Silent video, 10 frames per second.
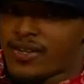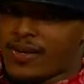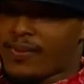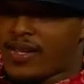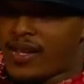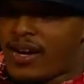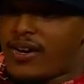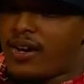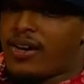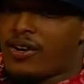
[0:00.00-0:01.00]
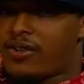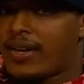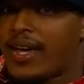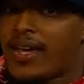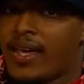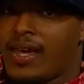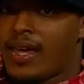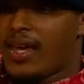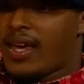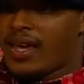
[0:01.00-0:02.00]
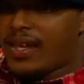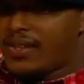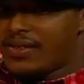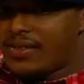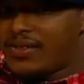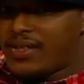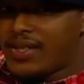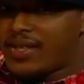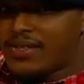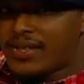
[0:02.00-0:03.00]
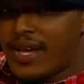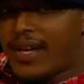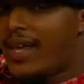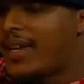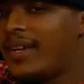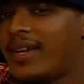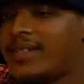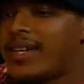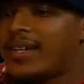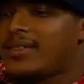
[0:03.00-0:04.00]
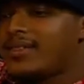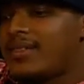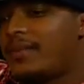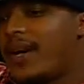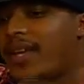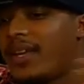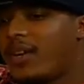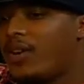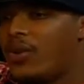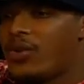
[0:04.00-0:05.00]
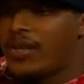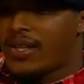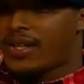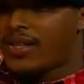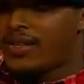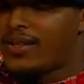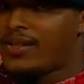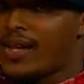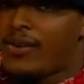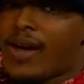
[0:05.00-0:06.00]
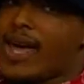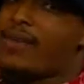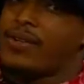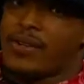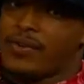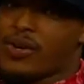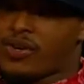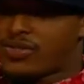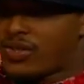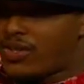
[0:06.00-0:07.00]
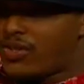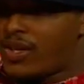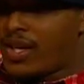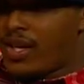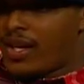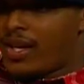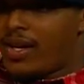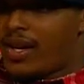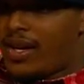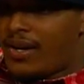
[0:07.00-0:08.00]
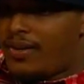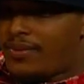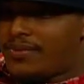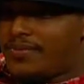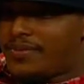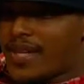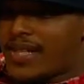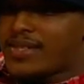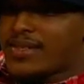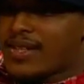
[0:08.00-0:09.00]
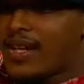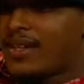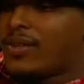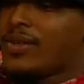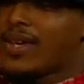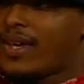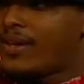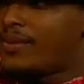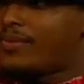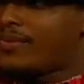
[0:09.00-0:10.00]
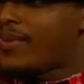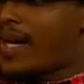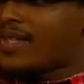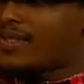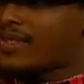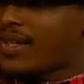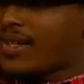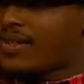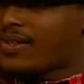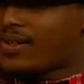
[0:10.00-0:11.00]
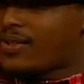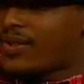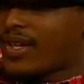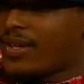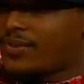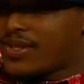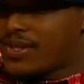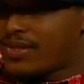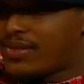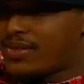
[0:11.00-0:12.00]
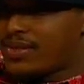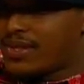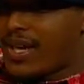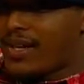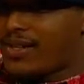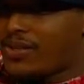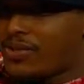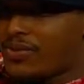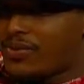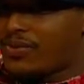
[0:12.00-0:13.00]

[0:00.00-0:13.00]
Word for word: I mean, her her own light, and she's not liking that. It's like somebody getting old and they don't have it no more. So, um, I just Yikes. think Lil Kim. I just think Lil Kim just just got a little.